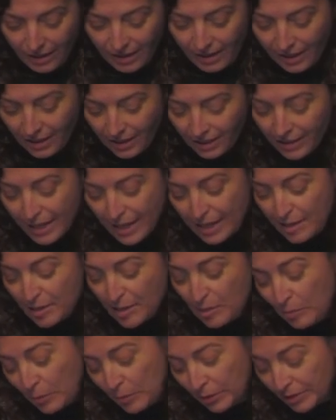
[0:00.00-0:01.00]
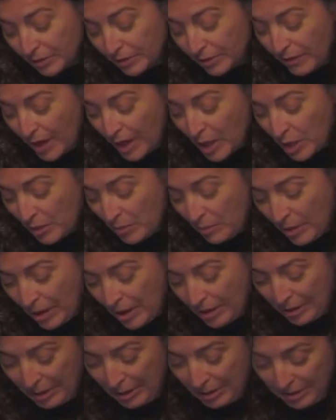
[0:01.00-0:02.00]
Here, then, is the portrait of
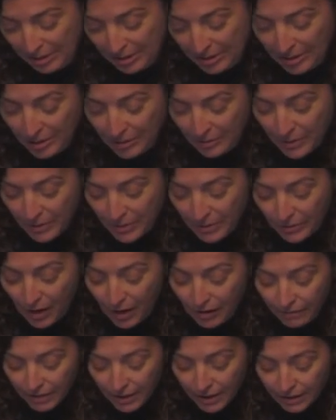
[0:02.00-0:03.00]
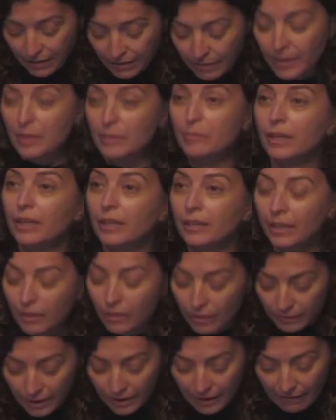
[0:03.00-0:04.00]
Aschenbach, which is offered at the very beginning
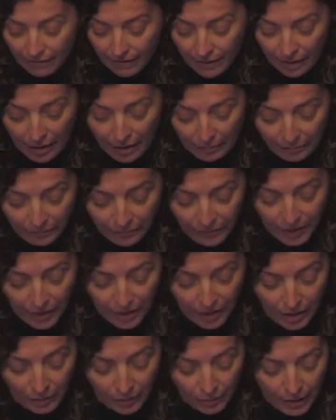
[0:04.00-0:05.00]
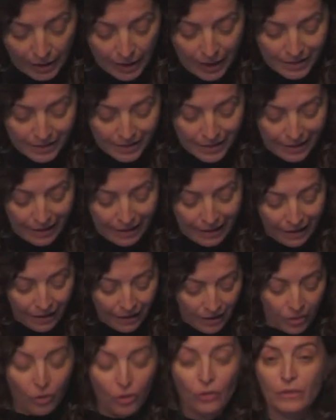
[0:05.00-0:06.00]
of the novella, but has the
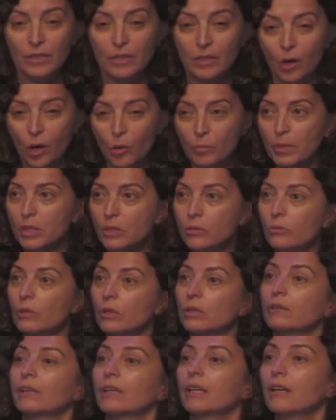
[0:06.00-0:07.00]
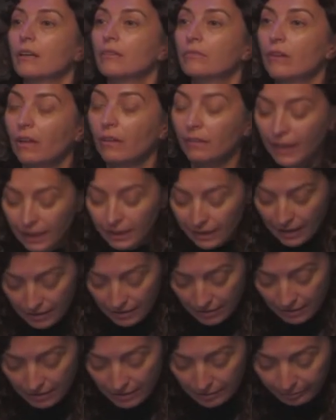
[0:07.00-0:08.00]
air of an obituary avant la
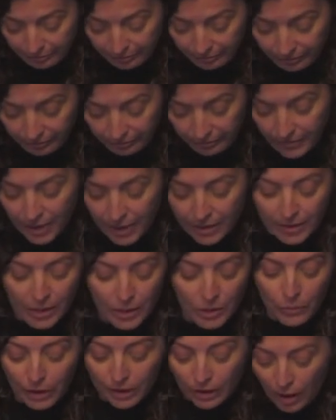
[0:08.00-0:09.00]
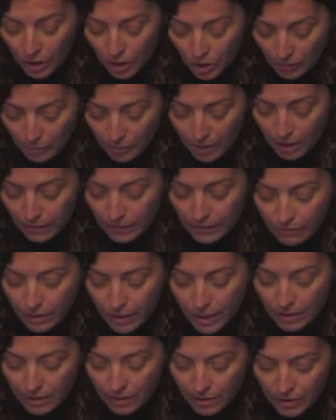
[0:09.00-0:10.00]
lettre. This is what Aschenbach's
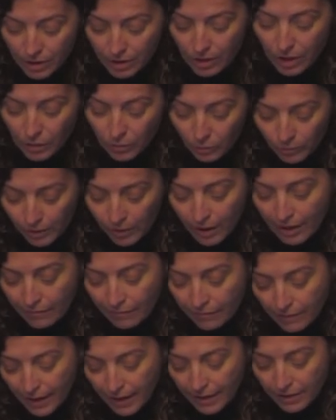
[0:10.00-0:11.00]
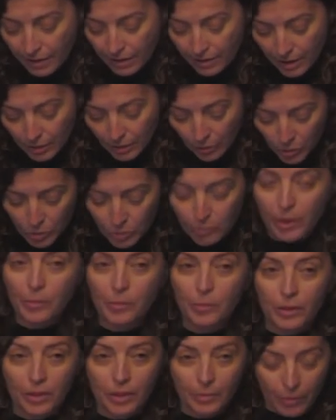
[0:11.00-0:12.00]
readers will have read in a
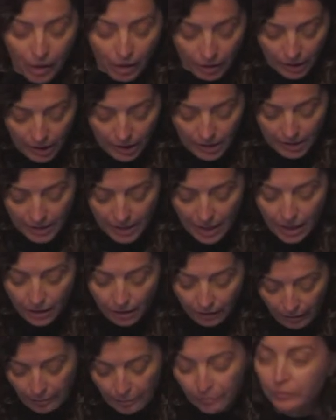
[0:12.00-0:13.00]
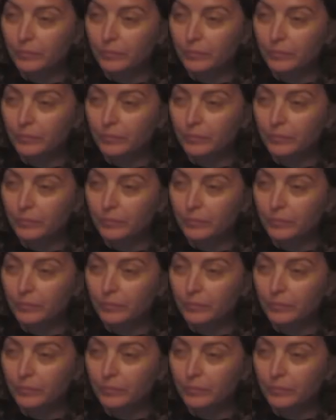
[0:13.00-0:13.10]
newspaper upon his death.